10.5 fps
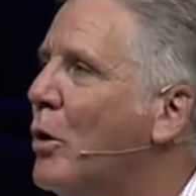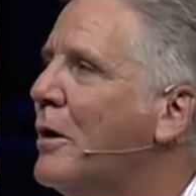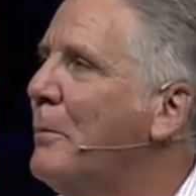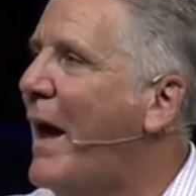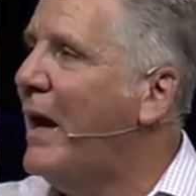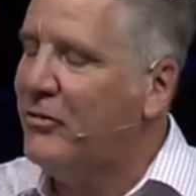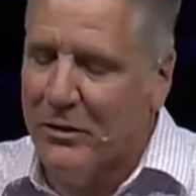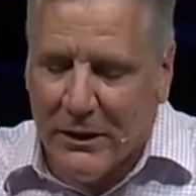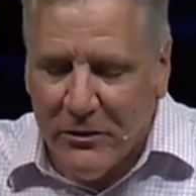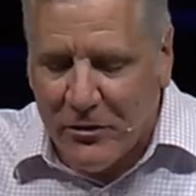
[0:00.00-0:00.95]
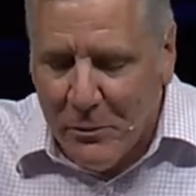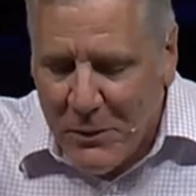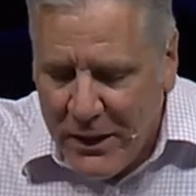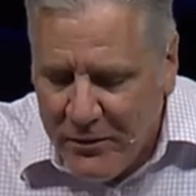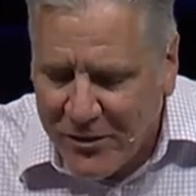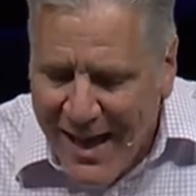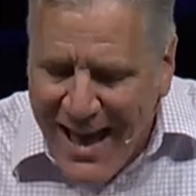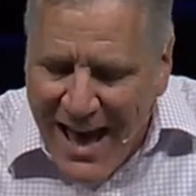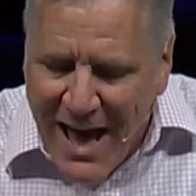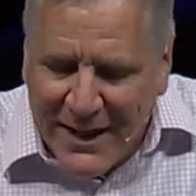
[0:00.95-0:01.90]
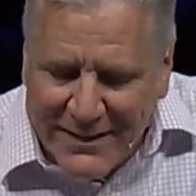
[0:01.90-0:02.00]
The word compassion, listen, means
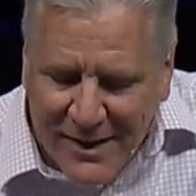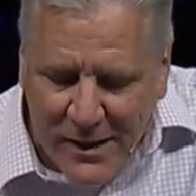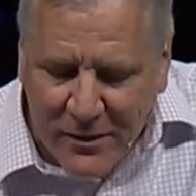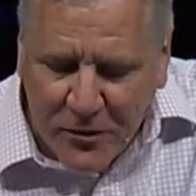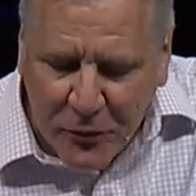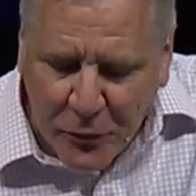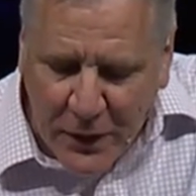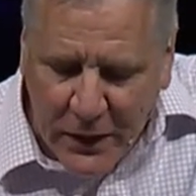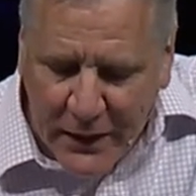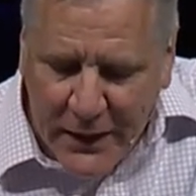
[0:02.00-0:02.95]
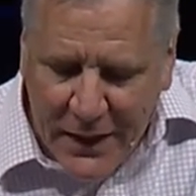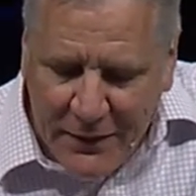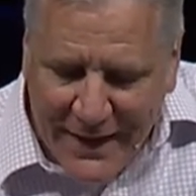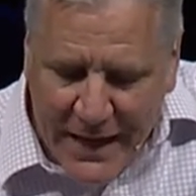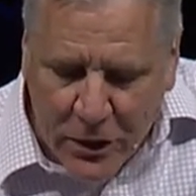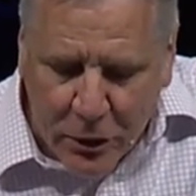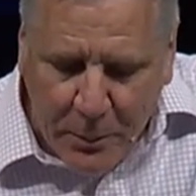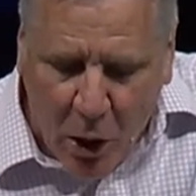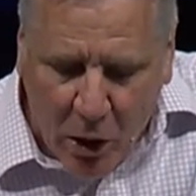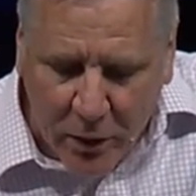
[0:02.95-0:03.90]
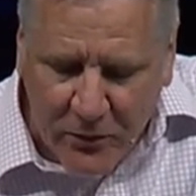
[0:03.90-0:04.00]
an intense feeling in the inner
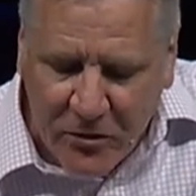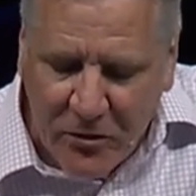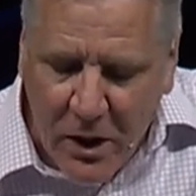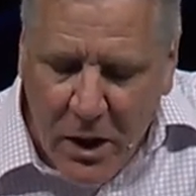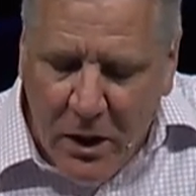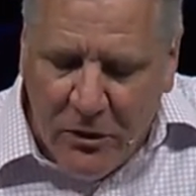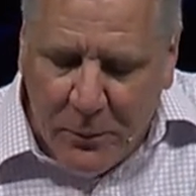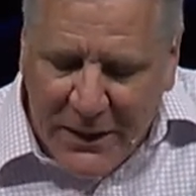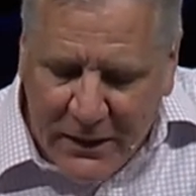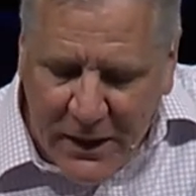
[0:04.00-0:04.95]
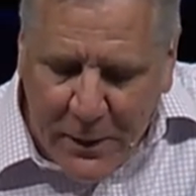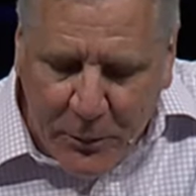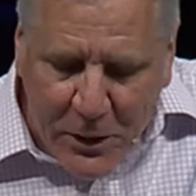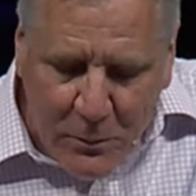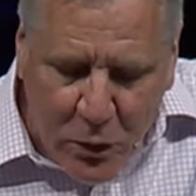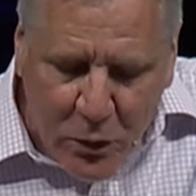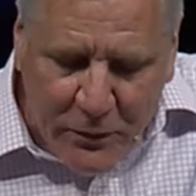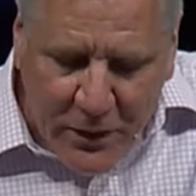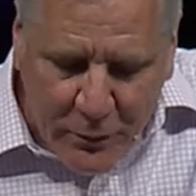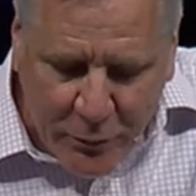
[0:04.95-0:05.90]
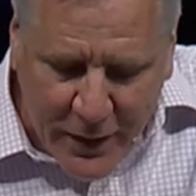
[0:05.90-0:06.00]
parts to be deeply
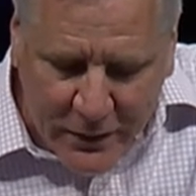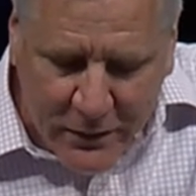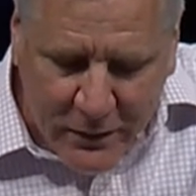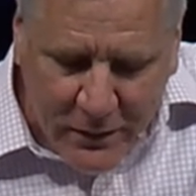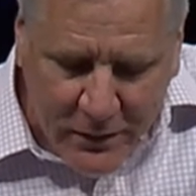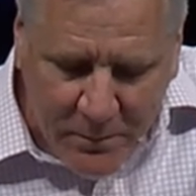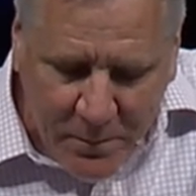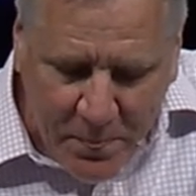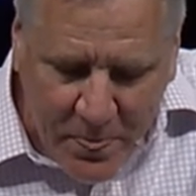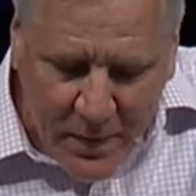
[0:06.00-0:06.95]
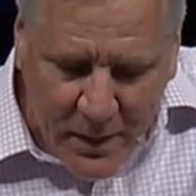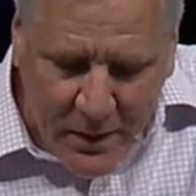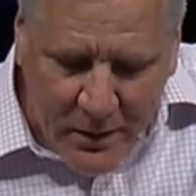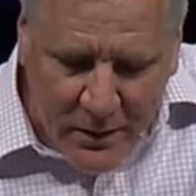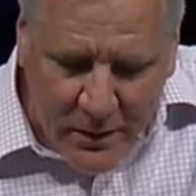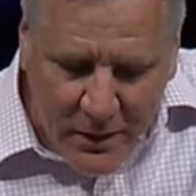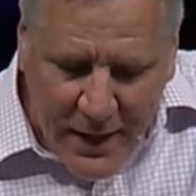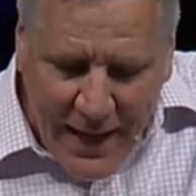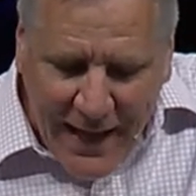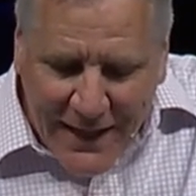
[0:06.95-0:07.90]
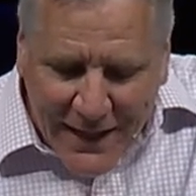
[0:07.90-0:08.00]
moved and affected.
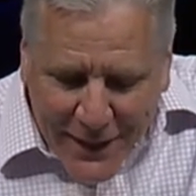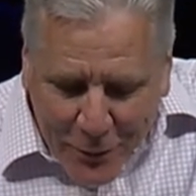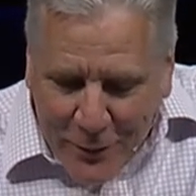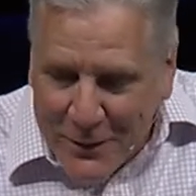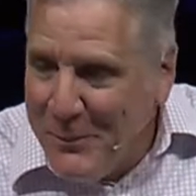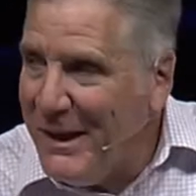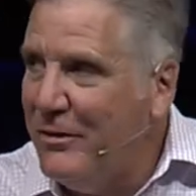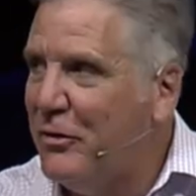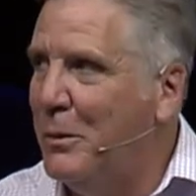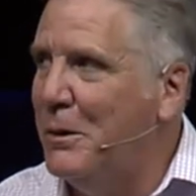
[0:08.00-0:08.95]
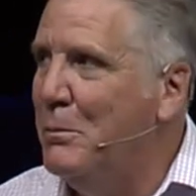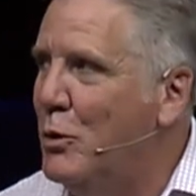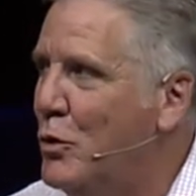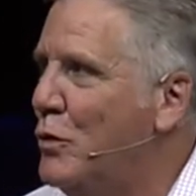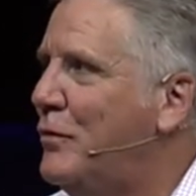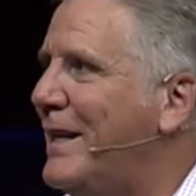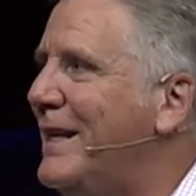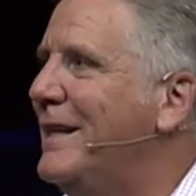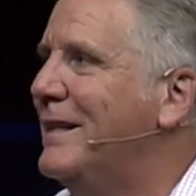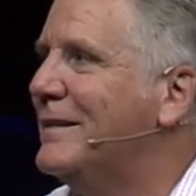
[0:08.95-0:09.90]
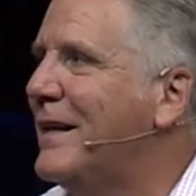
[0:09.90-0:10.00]
And it literally means to be moved
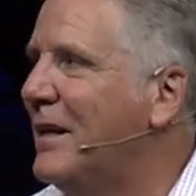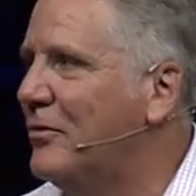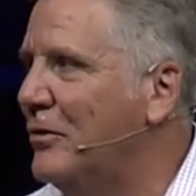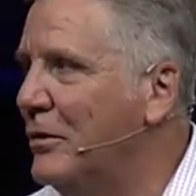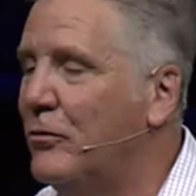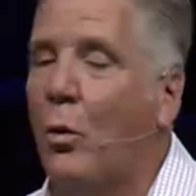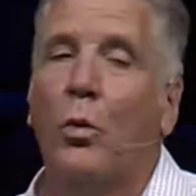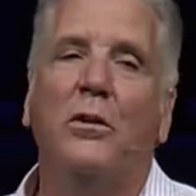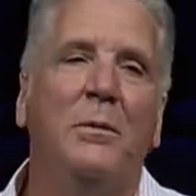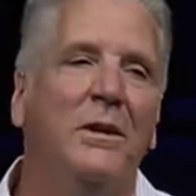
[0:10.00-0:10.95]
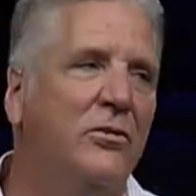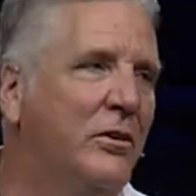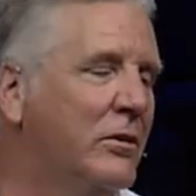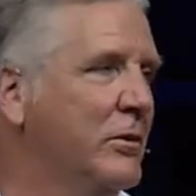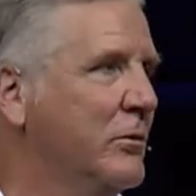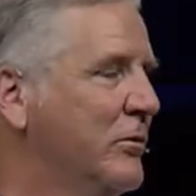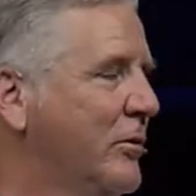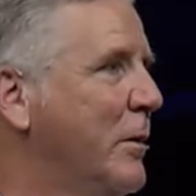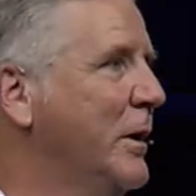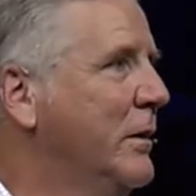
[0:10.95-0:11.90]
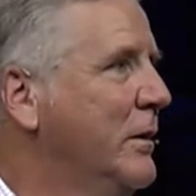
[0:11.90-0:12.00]
in the intestines or to be sick to your
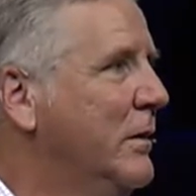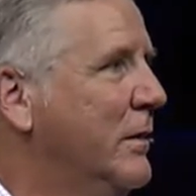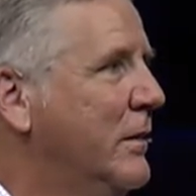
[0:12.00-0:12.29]
stomach.